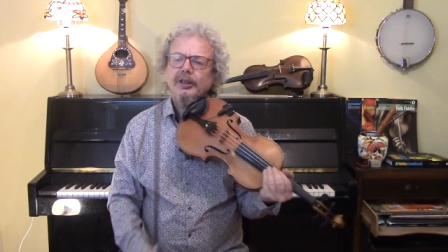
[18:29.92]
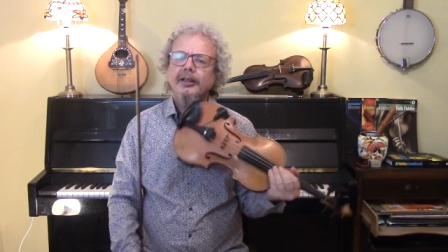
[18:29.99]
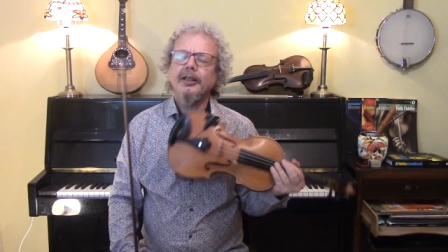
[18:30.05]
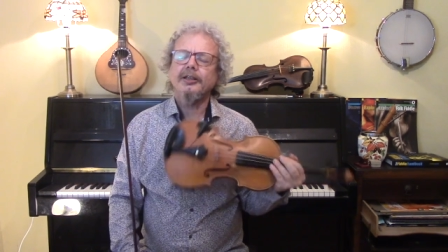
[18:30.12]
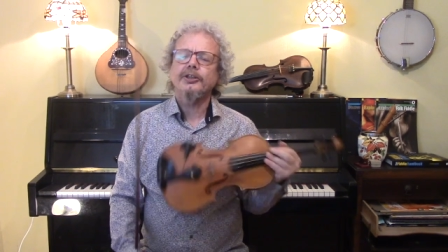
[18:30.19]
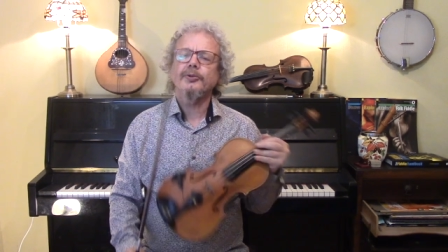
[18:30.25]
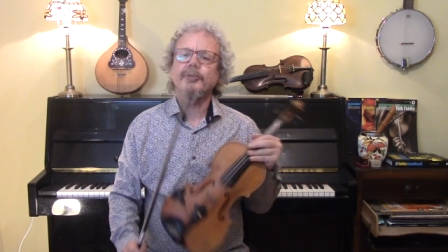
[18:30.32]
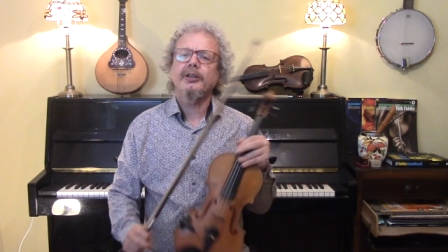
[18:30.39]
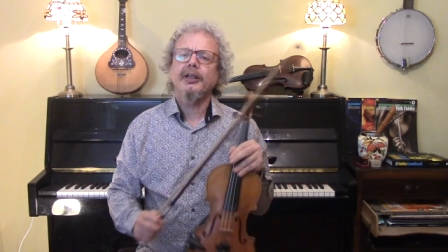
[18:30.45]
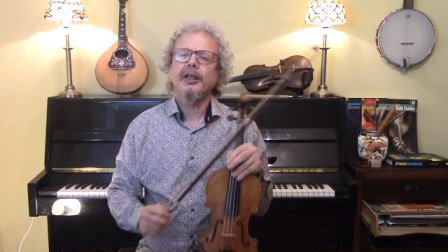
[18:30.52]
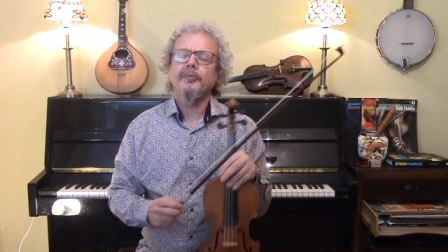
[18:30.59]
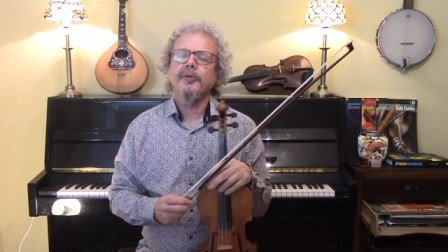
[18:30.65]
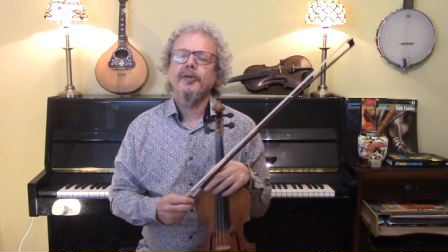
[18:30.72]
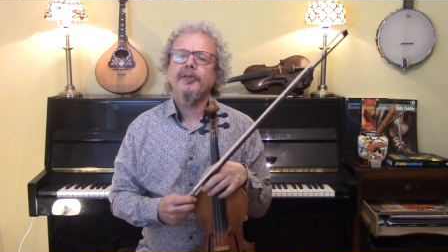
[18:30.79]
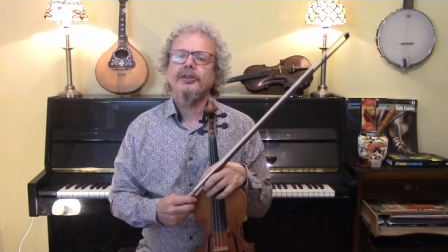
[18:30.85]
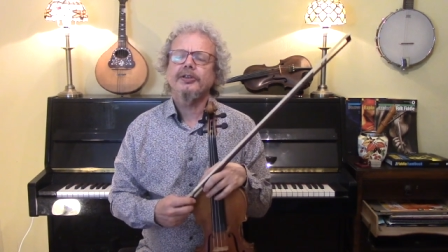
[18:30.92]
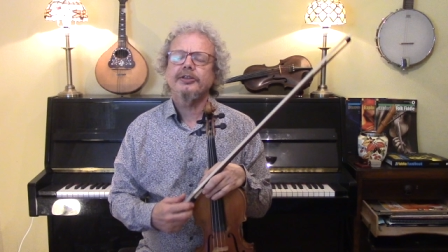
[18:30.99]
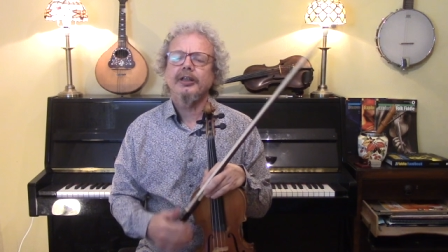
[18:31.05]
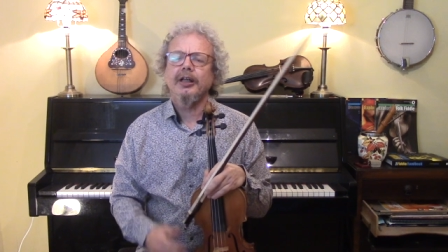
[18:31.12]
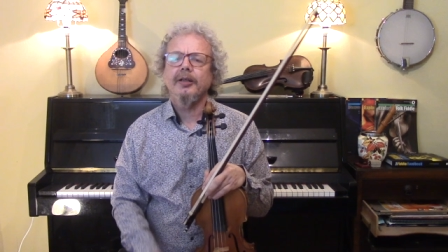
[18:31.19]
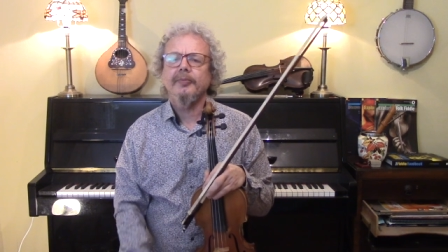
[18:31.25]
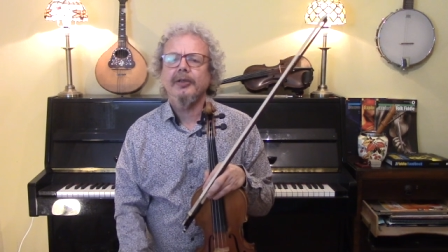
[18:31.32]
Let's do it again, but this
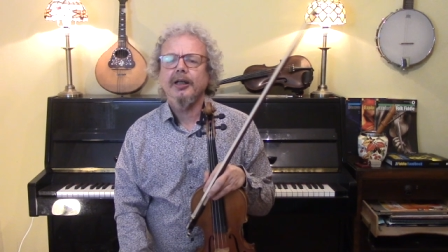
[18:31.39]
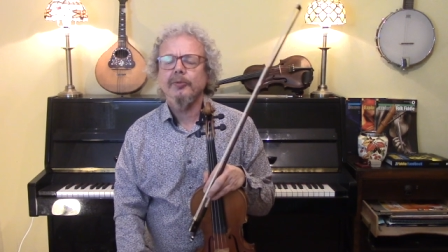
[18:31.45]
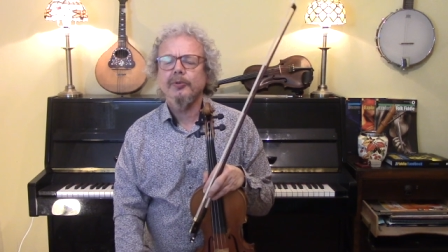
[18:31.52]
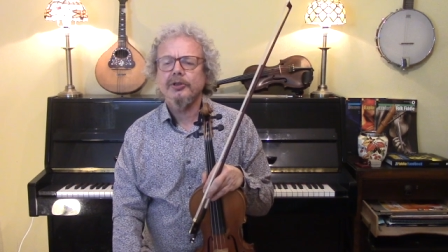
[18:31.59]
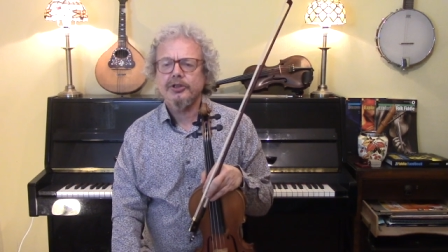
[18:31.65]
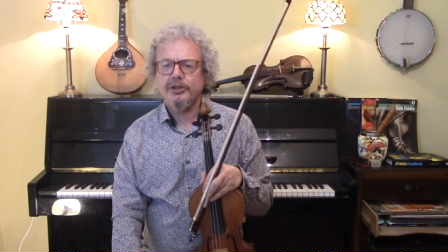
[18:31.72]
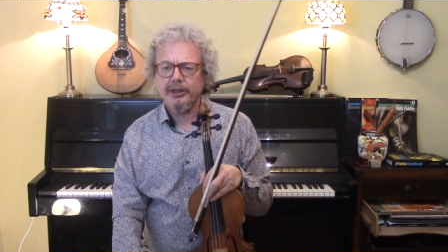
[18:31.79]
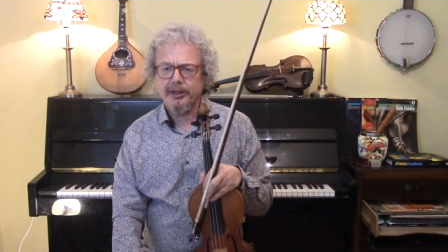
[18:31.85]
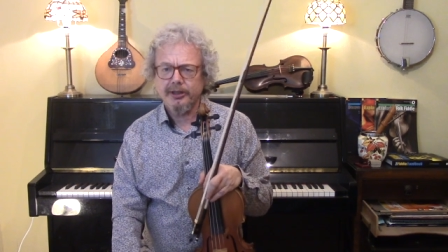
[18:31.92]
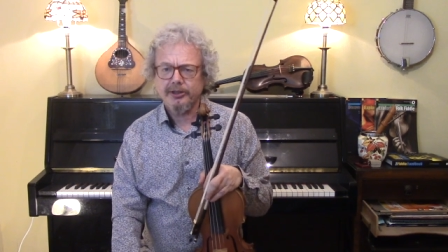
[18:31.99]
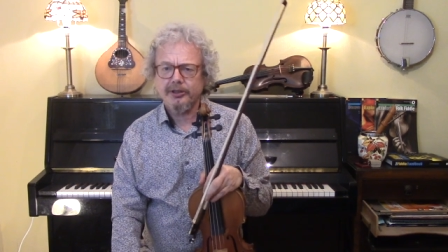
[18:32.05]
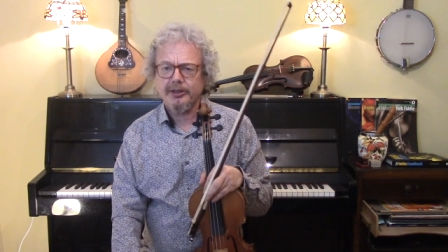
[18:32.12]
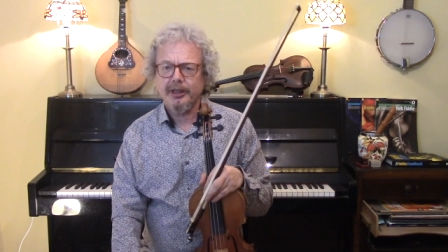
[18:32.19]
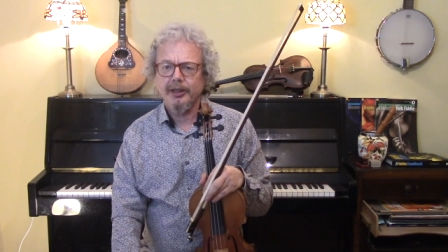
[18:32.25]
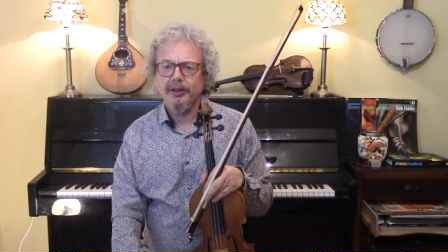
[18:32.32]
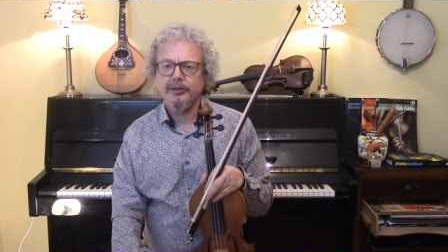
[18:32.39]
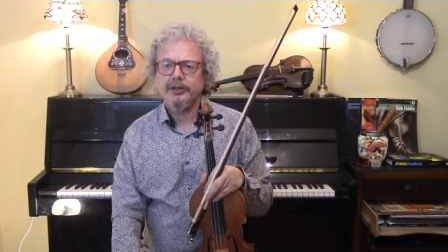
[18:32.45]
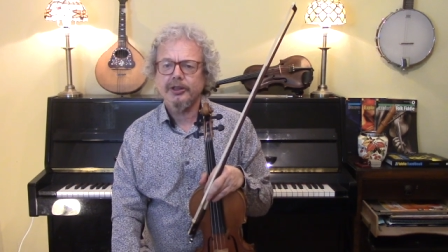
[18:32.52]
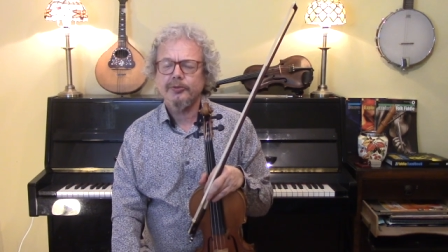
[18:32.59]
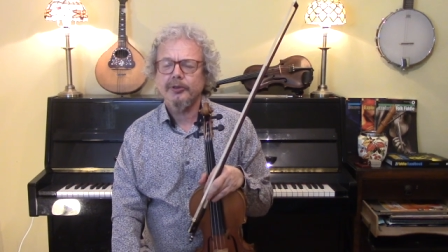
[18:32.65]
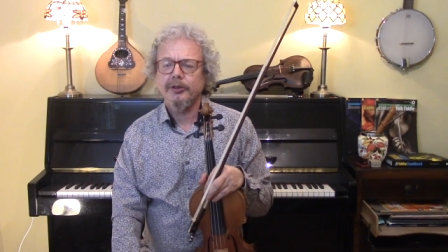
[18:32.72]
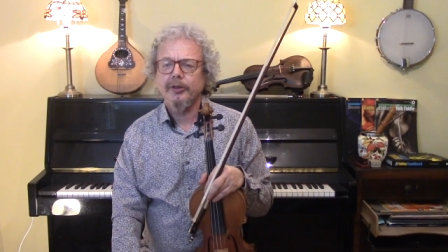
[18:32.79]
time I will change scales
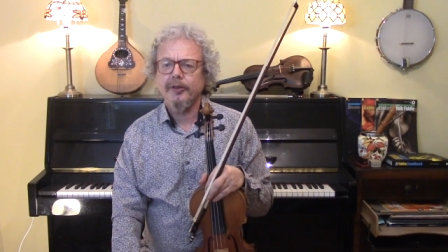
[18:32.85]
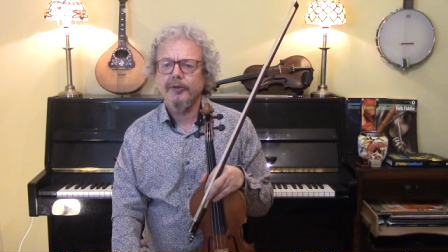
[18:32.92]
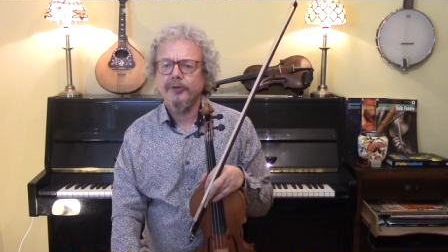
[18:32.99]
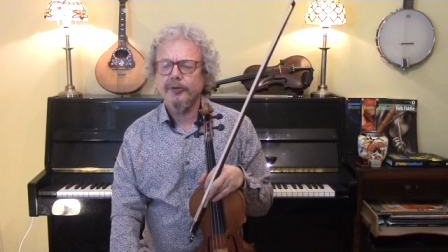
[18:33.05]
as we're going